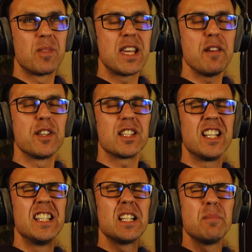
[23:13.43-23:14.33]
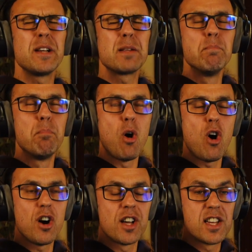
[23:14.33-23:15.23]
give it a little bit
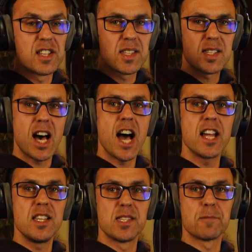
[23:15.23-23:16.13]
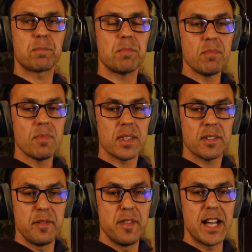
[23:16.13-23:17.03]
more size
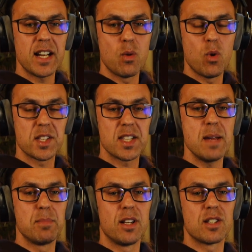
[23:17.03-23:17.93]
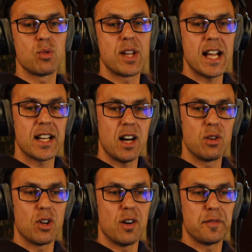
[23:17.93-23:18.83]
than I was able to get
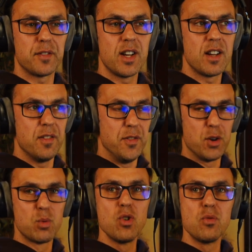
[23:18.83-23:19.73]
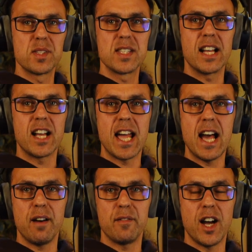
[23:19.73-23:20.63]
out of the rooms that I have.